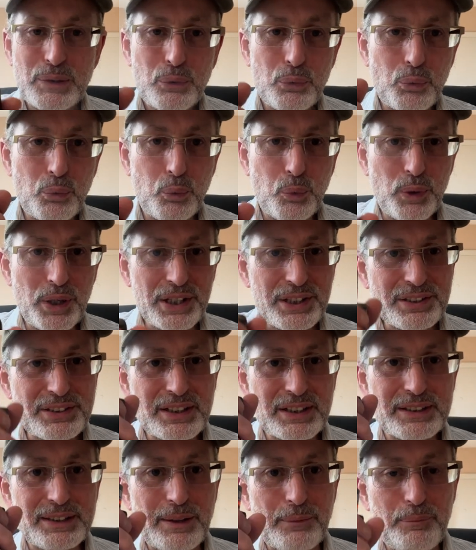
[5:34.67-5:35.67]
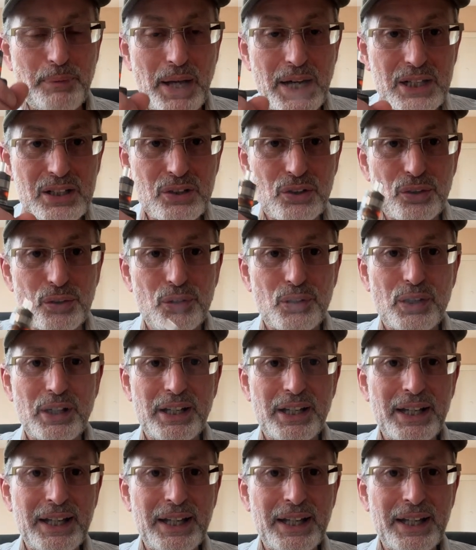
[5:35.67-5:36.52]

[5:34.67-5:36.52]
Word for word: with the tobacco